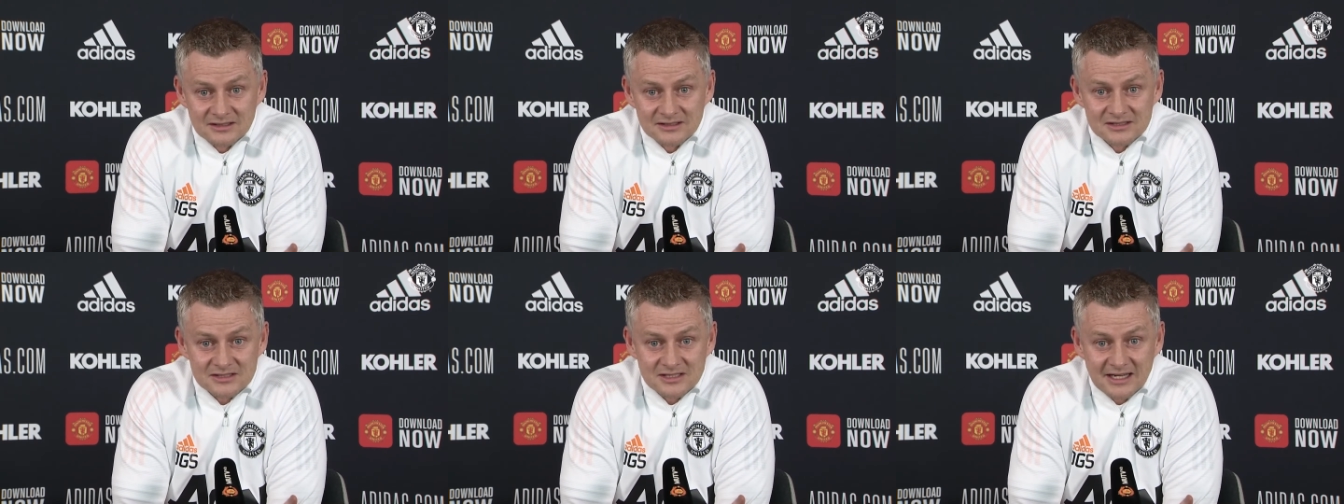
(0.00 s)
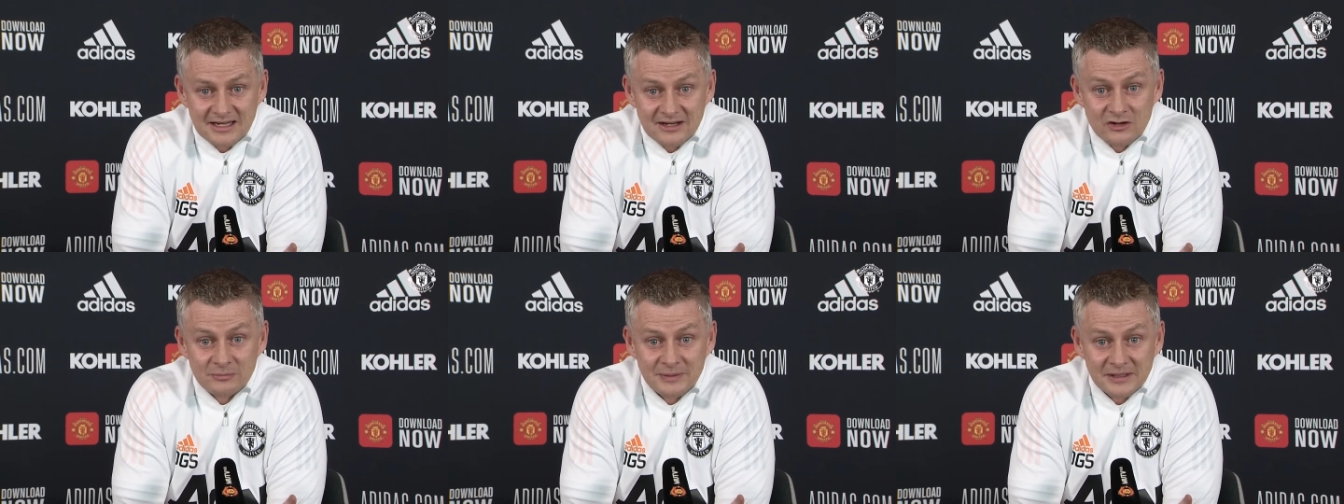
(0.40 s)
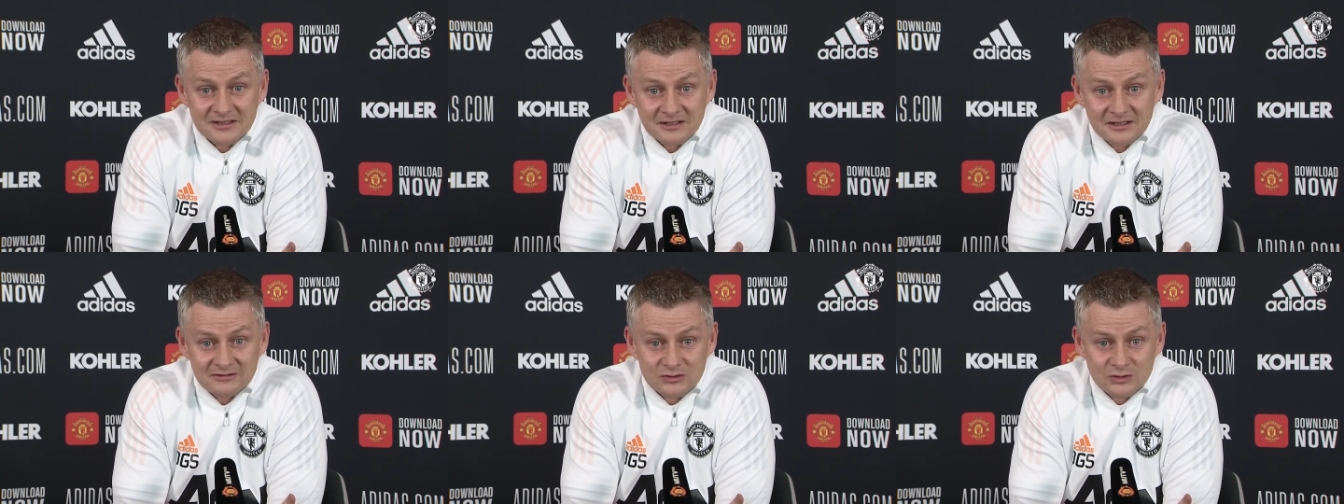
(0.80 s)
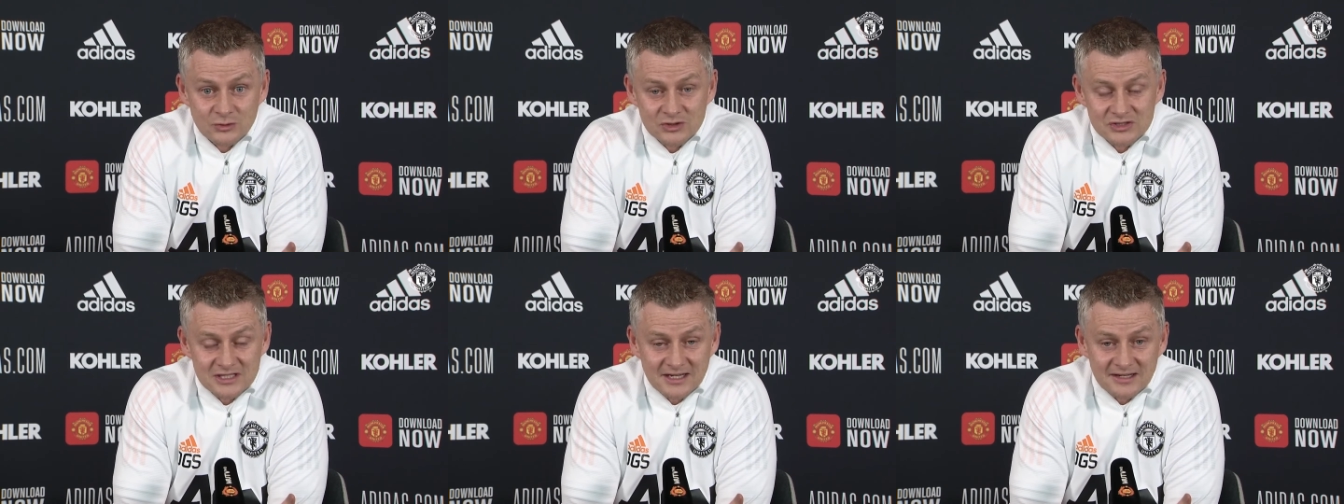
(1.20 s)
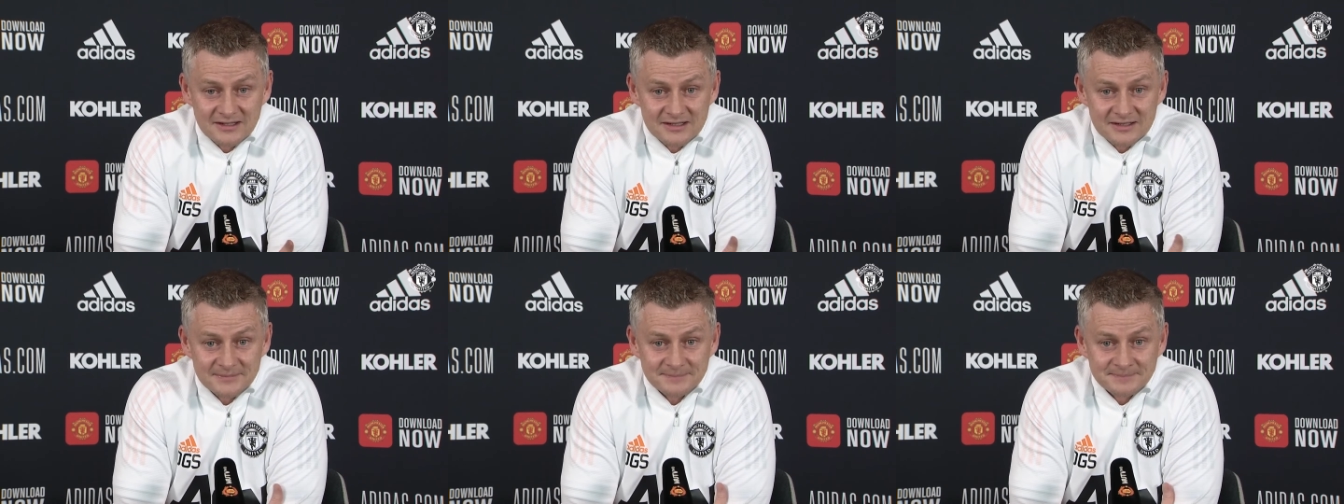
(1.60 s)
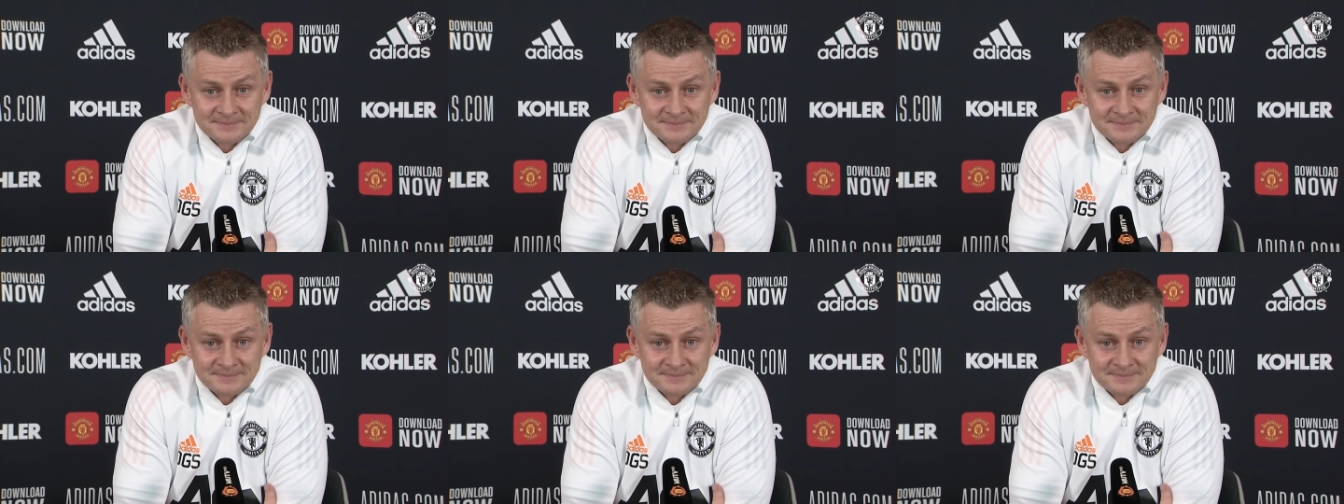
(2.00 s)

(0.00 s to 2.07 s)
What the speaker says: staying competitive towards the end.